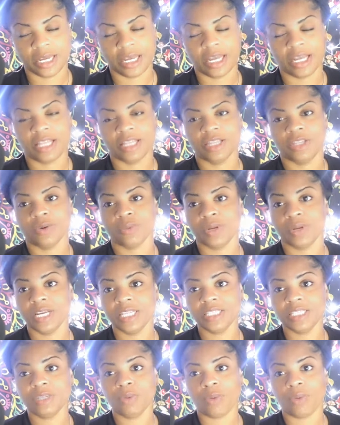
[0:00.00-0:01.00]
The
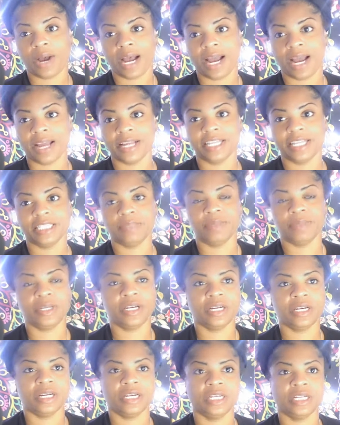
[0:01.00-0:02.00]
reason why is
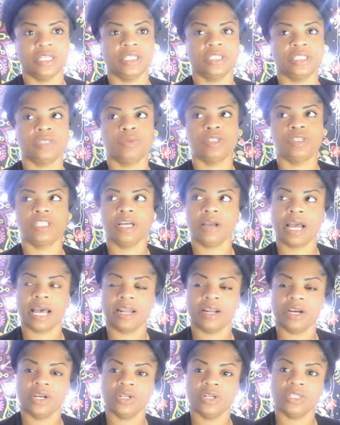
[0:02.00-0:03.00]
because what y'all got
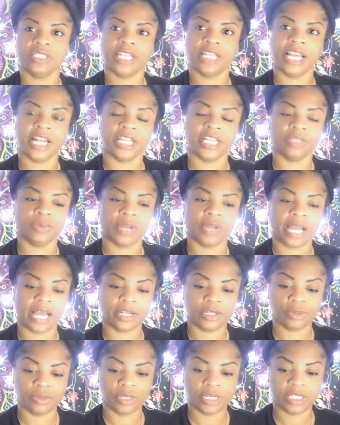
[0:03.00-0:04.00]
to understand is when I
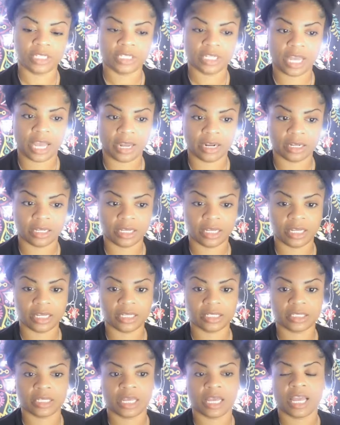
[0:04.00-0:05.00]
do these
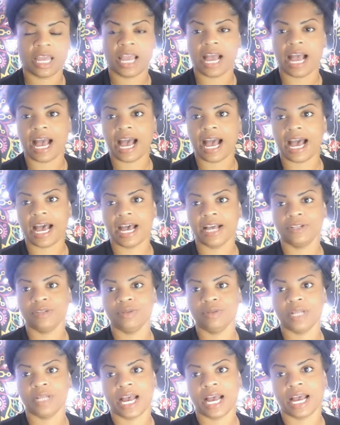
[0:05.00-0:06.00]
channelings, I do
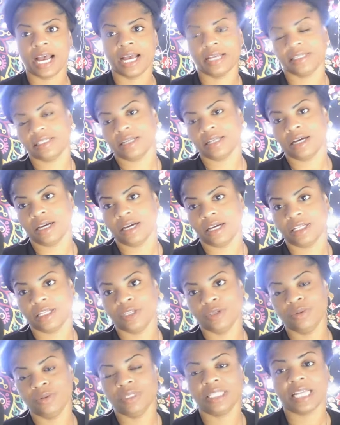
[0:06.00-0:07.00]
not uh,
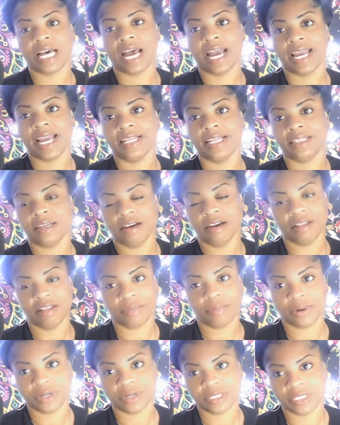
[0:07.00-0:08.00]
lose sight of the
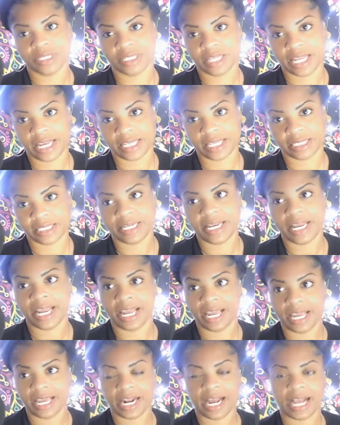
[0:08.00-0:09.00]
person that's
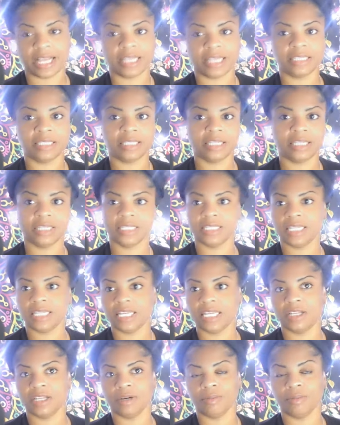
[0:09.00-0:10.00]
dead. I can still see
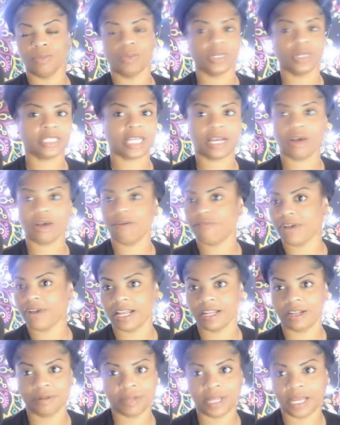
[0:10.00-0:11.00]
them. Once I go
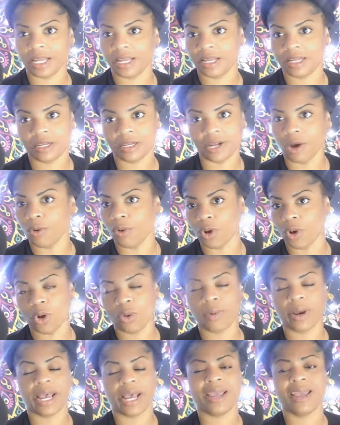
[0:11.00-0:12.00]
find them, they don't go
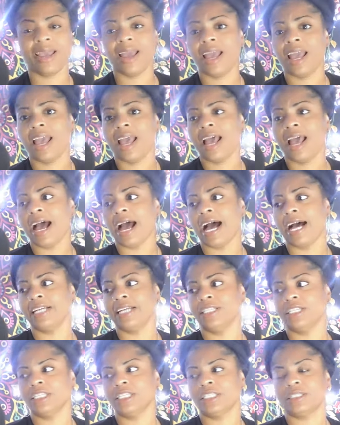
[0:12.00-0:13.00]
away. I
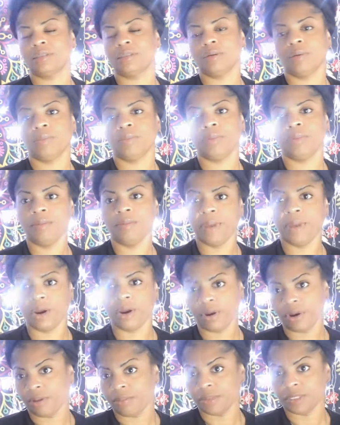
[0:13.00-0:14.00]
just put a
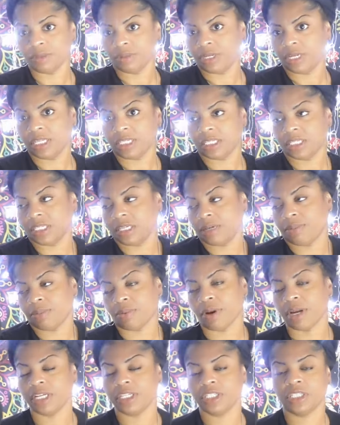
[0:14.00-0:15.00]
barrier between us, a
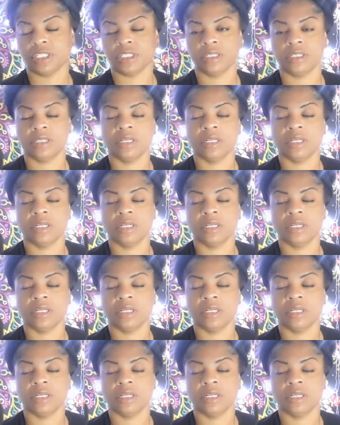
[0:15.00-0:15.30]
separation.